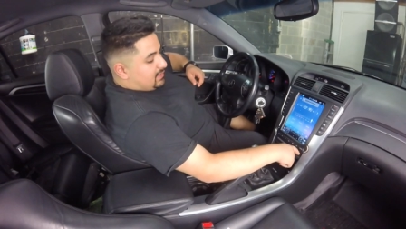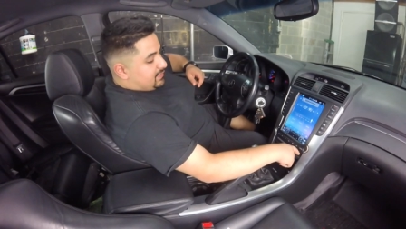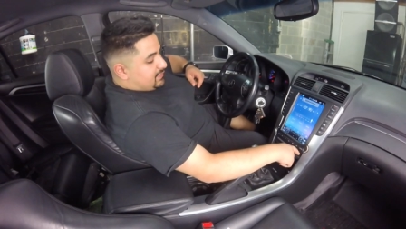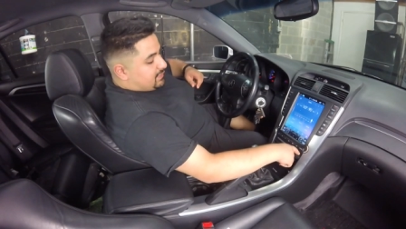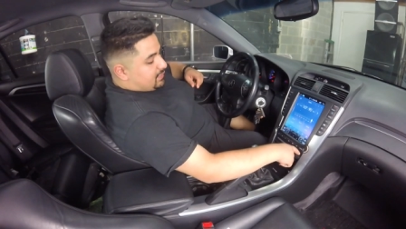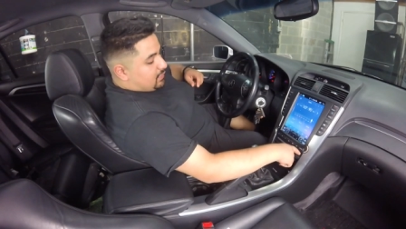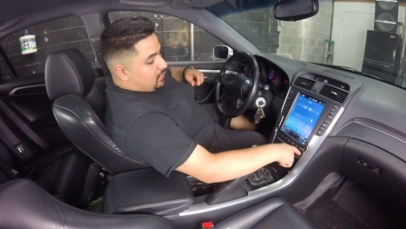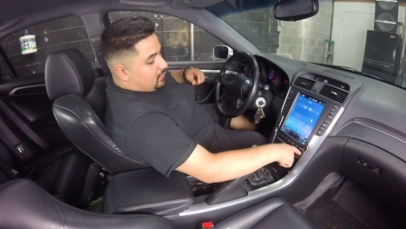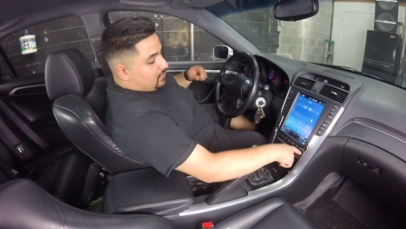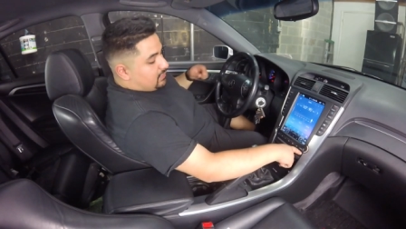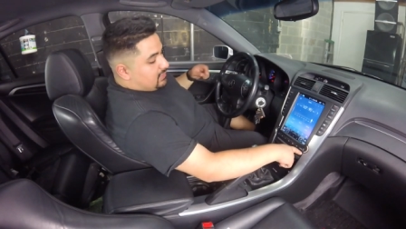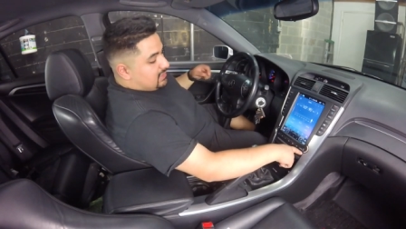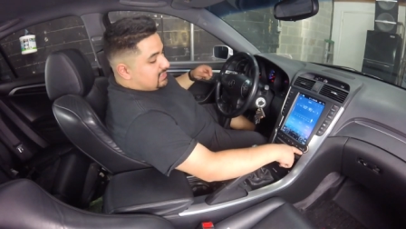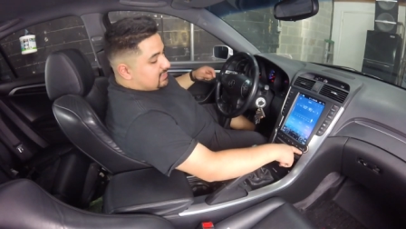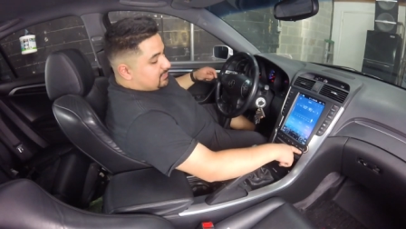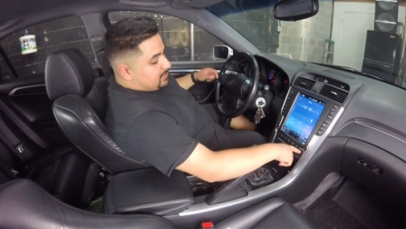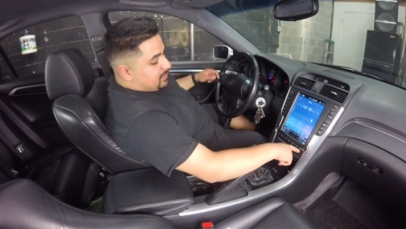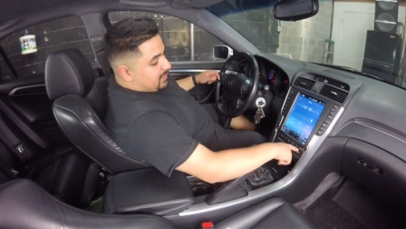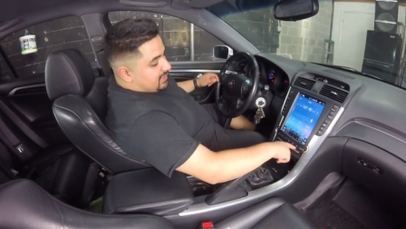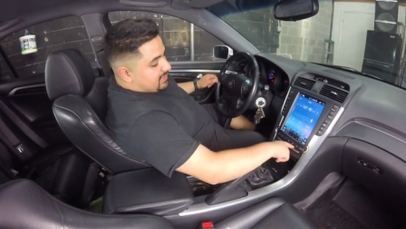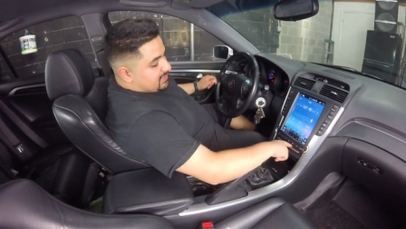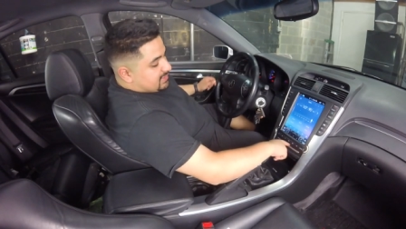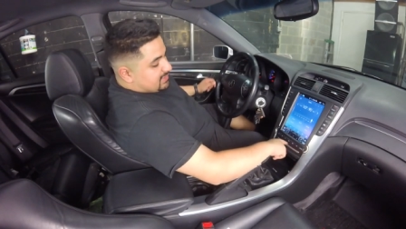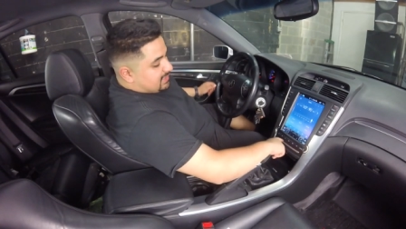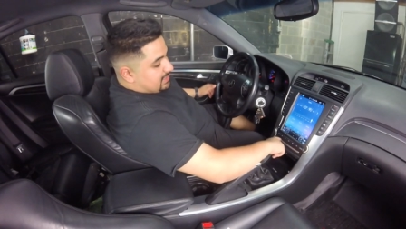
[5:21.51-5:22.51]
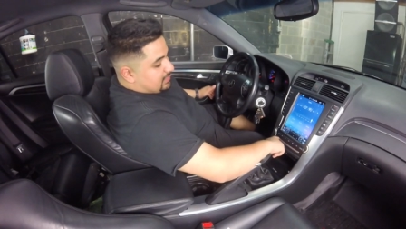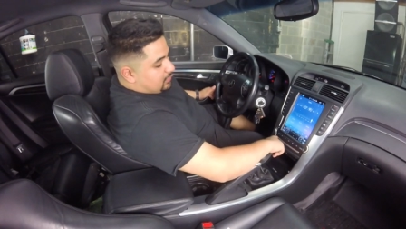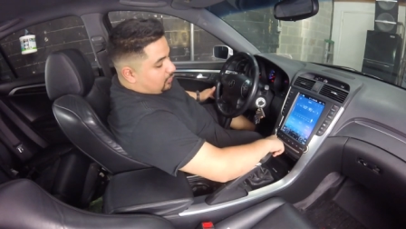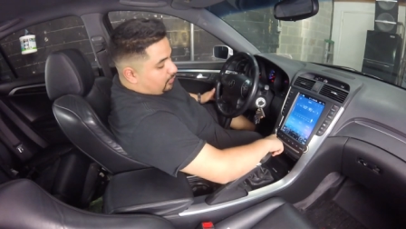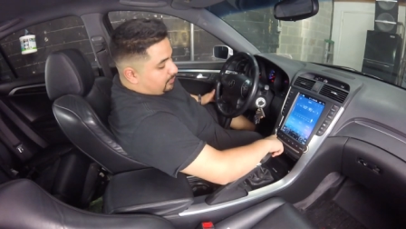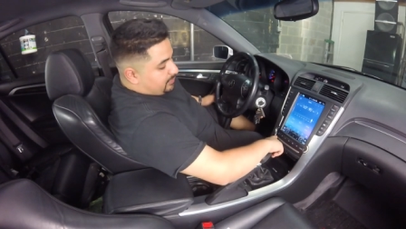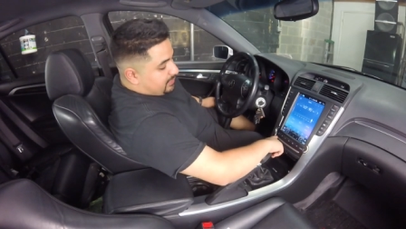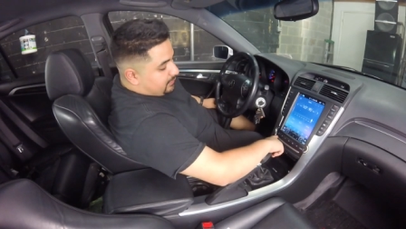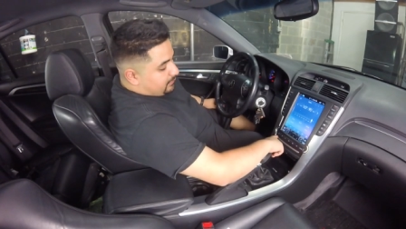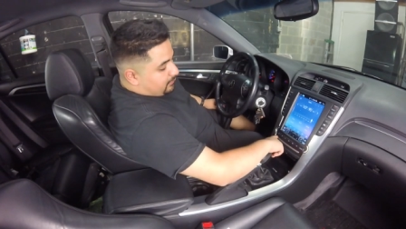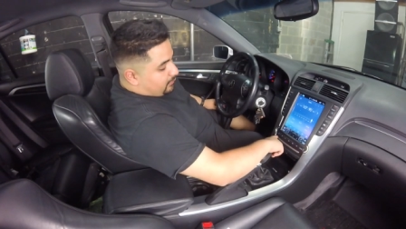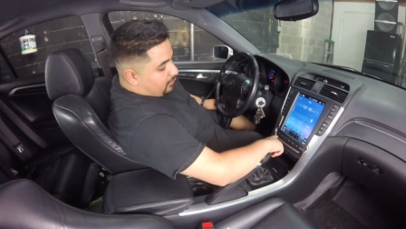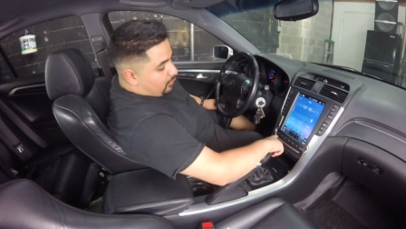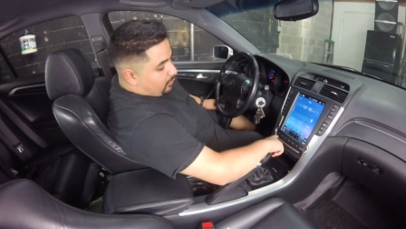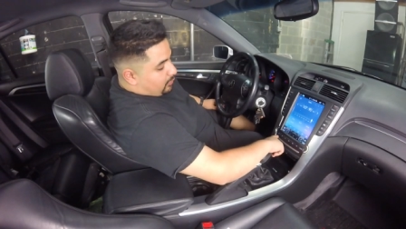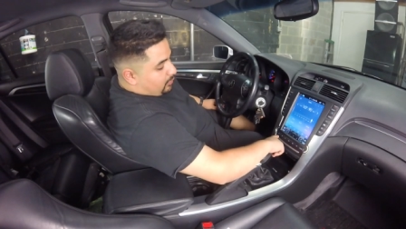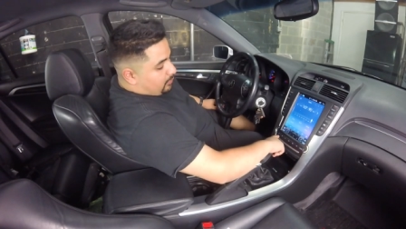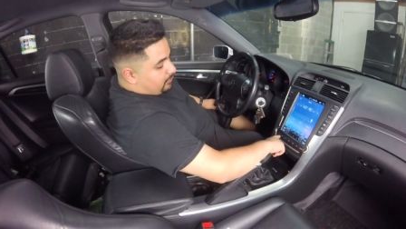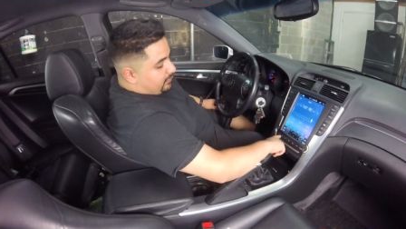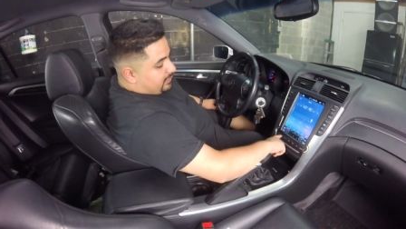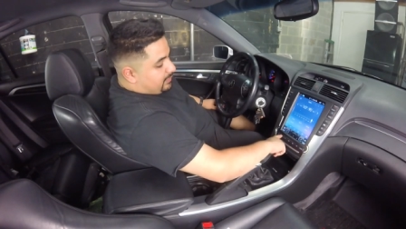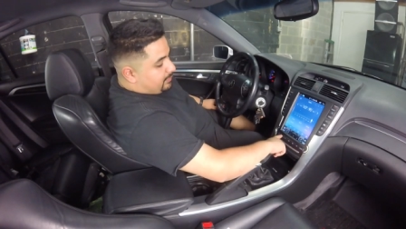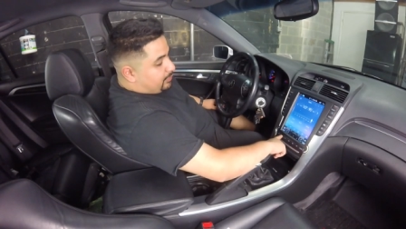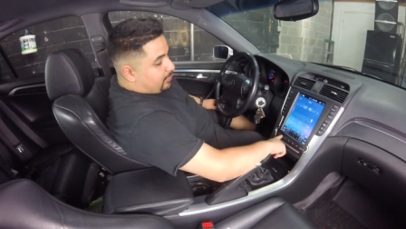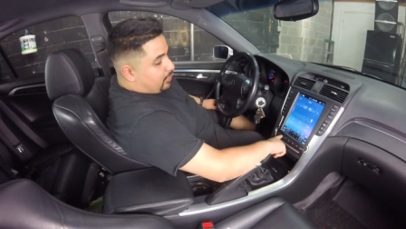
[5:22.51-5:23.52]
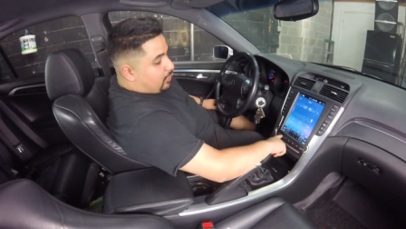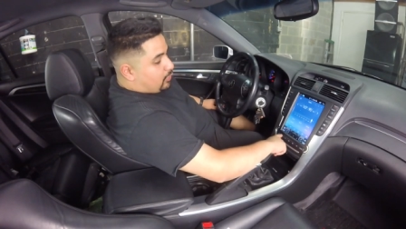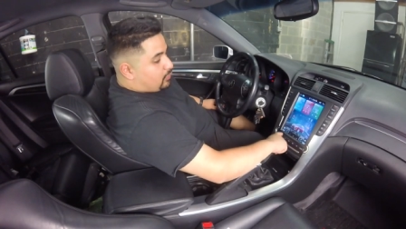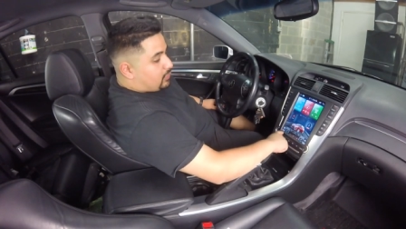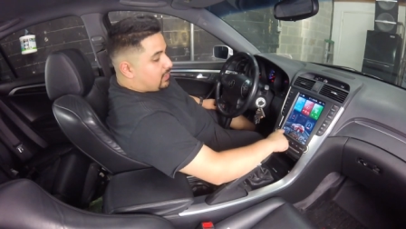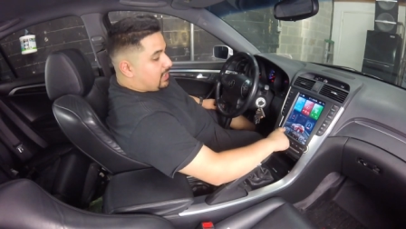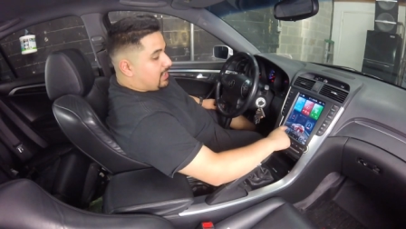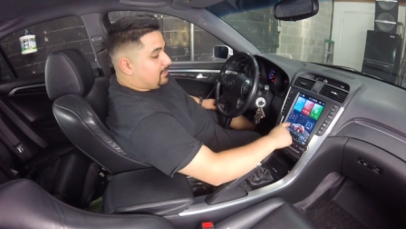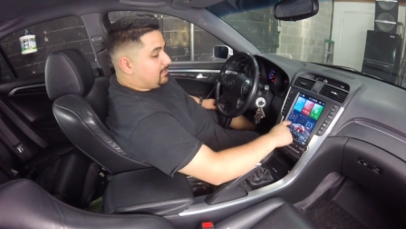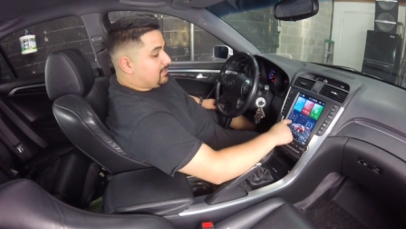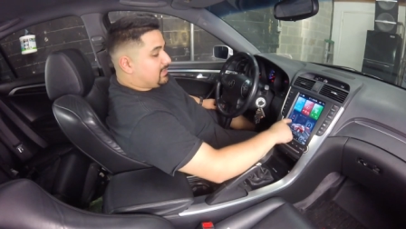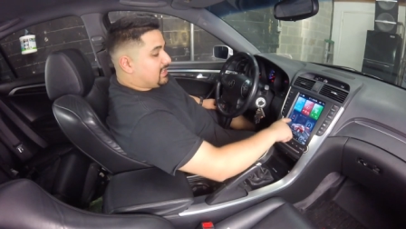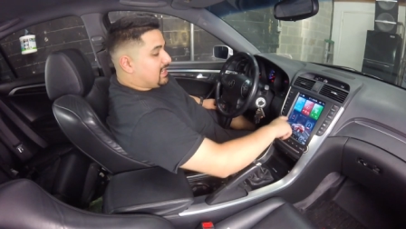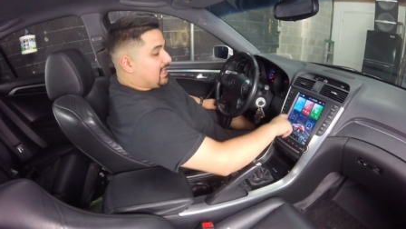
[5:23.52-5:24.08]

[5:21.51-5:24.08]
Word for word: So these buttons can all be reprogrammed.